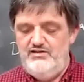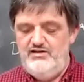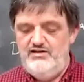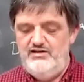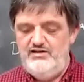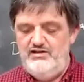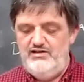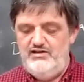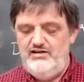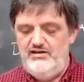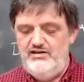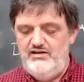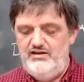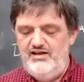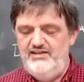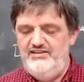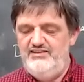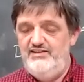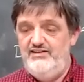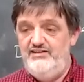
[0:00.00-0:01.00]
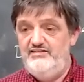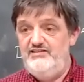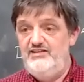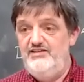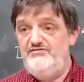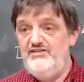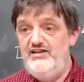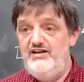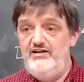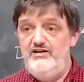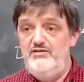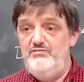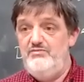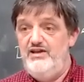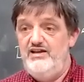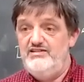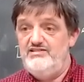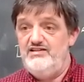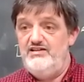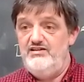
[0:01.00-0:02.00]
uh, I think they've done an
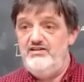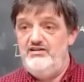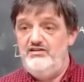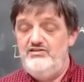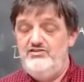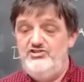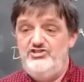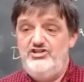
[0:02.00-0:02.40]
amazing